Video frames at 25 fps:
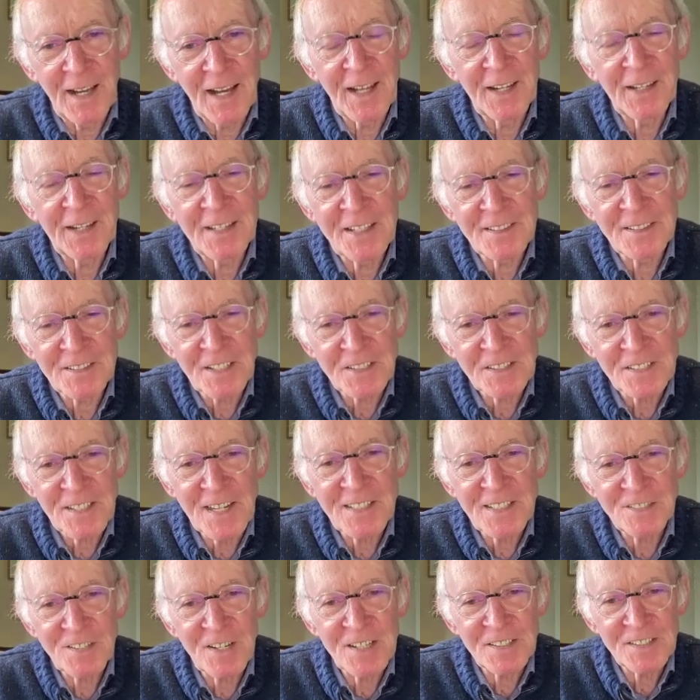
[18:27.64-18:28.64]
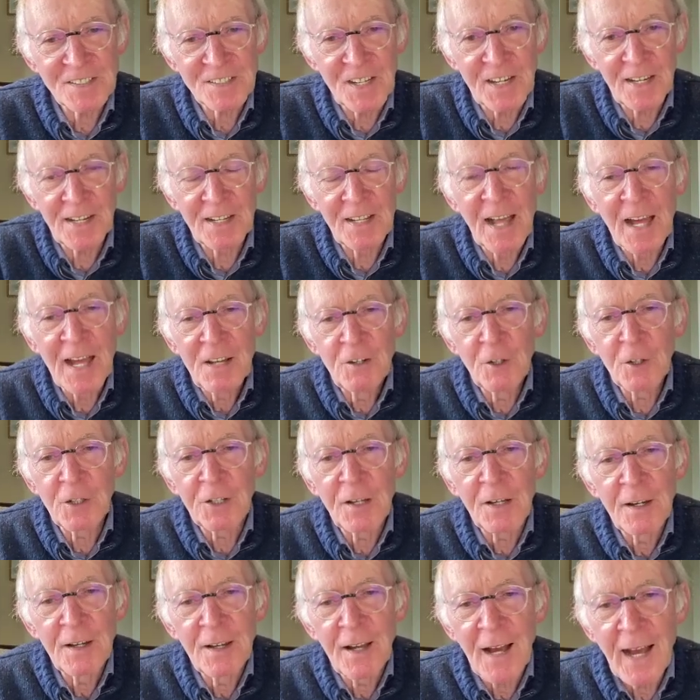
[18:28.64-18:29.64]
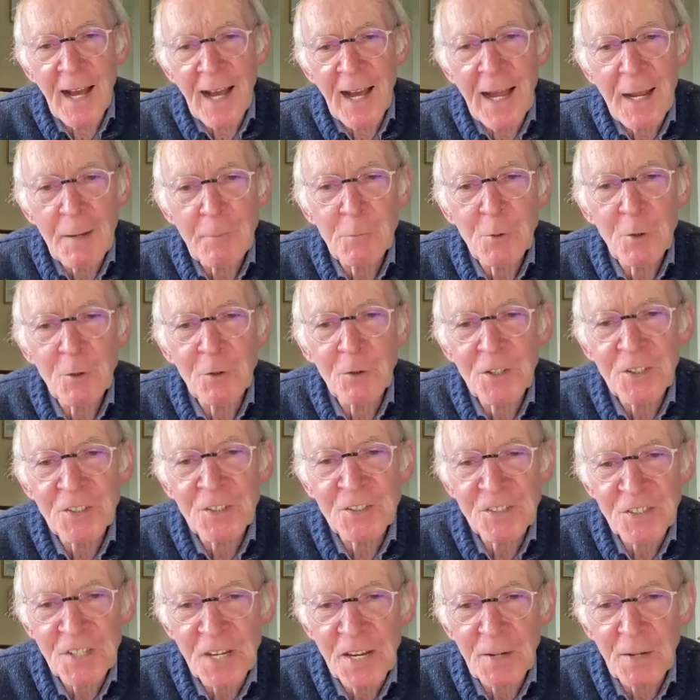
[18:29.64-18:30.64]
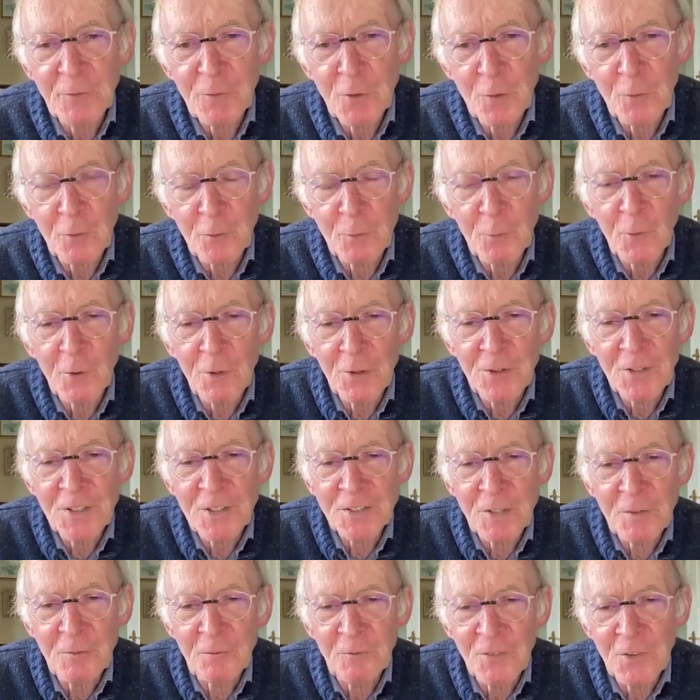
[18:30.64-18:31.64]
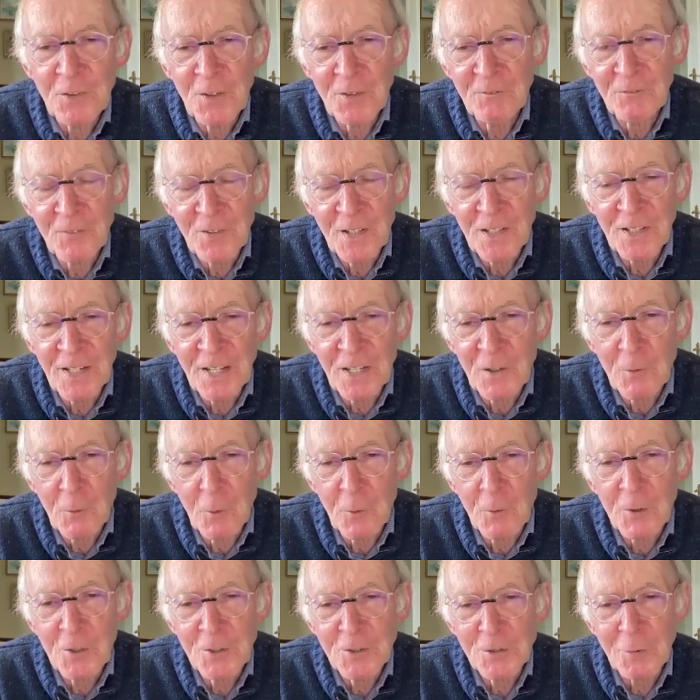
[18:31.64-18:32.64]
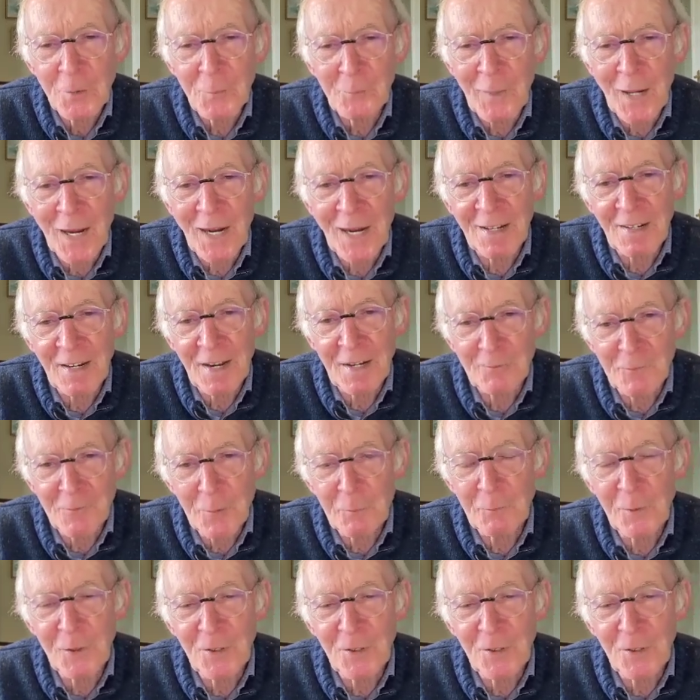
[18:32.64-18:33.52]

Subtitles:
and he is essentially saying, "Look, I'm going to save you from all these invading hordes with my clever